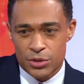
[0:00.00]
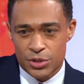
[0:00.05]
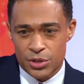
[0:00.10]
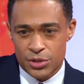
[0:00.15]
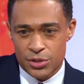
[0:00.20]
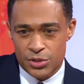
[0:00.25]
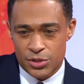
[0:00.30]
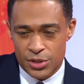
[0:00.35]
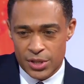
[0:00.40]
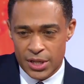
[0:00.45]

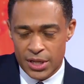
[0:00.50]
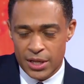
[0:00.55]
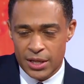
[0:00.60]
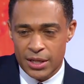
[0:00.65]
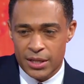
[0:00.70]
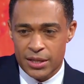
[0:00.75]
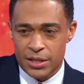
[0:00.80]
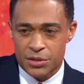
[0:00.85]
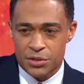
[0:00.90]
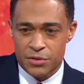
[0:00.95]
to see
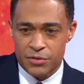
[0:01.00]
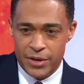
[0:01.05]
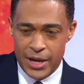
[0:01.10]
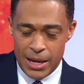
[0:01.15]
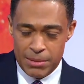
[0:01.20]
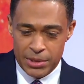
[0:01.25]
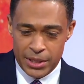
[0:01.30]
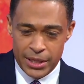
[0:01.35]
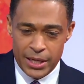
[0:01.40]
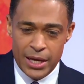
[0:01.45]
this
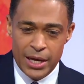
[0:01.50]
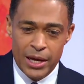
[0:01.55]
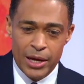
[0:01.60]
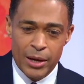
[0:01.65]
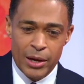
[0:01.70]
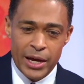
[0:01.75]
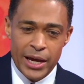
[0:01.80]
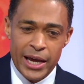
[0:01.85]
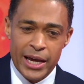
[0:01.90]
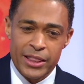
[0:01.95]
family.
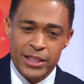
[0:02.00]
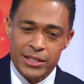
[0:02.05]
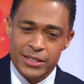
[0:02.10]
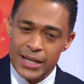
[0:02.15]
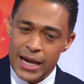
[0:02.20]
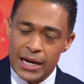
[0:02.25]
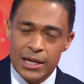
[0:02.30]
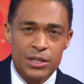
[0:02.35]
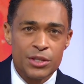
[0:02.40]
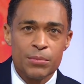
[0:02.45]
And the
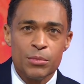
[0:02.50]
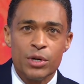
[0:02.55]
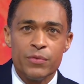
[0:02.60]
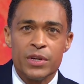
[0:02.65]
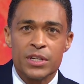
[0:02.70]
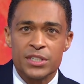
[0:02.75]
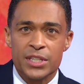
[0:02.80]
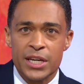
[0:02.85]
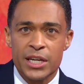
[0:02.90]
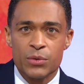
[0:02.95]
title of the
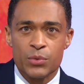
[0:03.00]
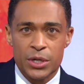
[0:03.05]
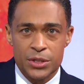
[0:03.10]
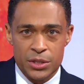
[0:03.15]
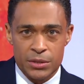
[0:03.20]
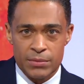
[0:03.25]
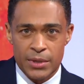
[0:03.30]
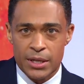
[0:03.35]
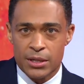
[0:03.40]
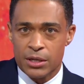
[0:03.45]
movie is King
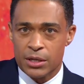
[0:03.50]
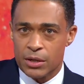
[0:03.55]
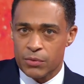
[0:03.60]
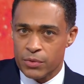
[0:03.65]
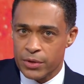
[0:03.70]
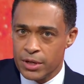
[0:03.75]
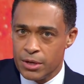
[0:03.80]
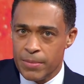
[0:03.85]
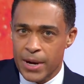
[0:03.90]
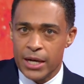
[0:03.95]
Richard. And look,
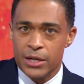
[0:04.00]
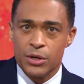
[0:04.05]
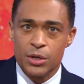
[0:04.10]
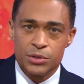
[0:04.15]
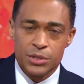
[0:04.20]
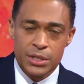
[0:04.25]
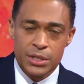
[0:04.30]
if anybody knows